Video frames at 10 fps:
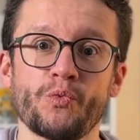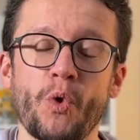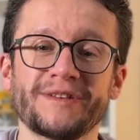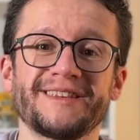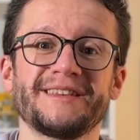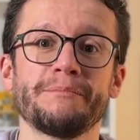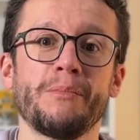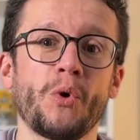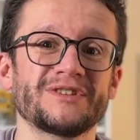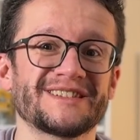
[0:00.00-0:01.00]
what the
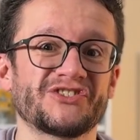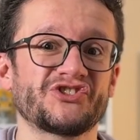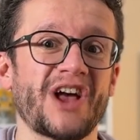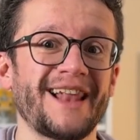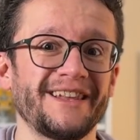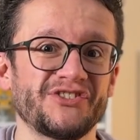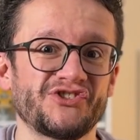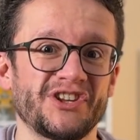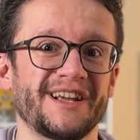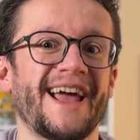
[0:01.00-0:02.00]
most
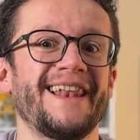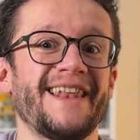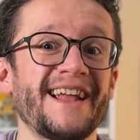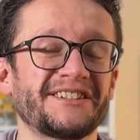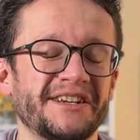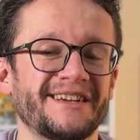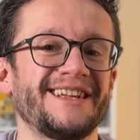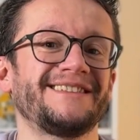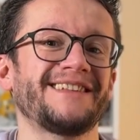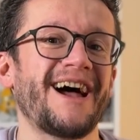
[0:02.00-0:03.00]
challenging electric
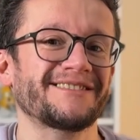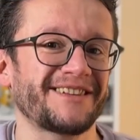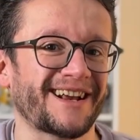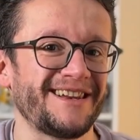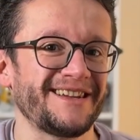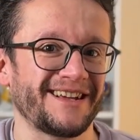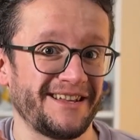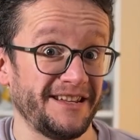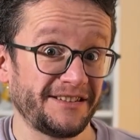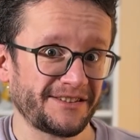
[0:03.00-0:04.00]
guitar technique
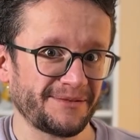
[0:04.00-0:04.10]
is,